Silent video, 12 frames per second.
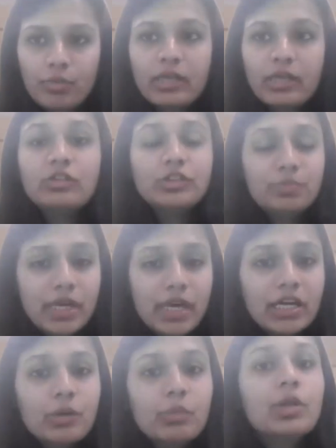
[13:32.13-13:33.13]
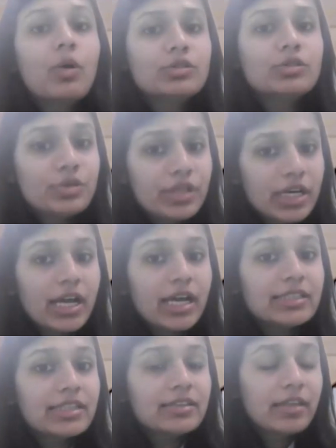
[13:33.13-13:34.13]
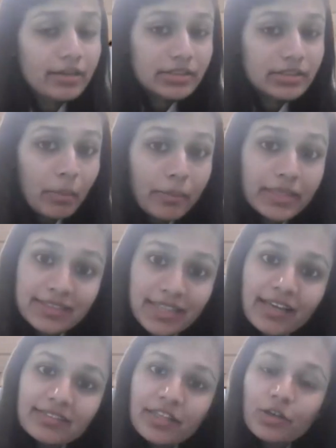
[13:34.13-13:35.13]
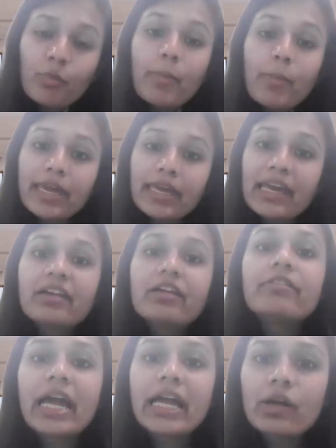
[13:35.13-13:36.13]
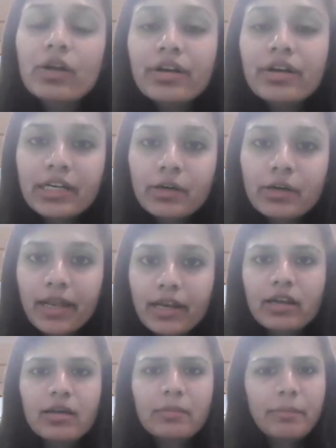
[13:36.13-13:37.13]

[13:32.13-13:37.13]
When you speak, you will also realize that there are some mistakes that you're making at a regular interval.